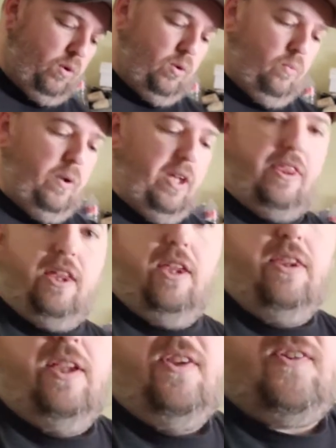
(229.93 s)
With
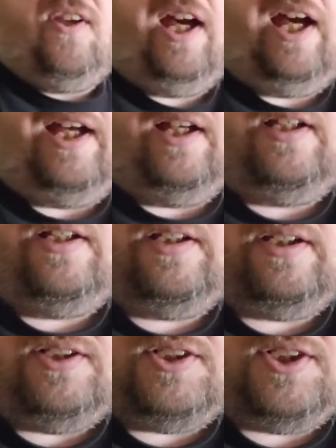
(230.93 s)
this guy, I'm
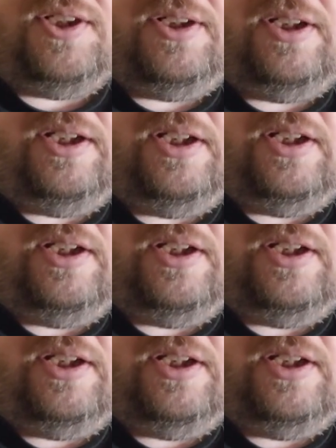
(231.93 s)
going to show you,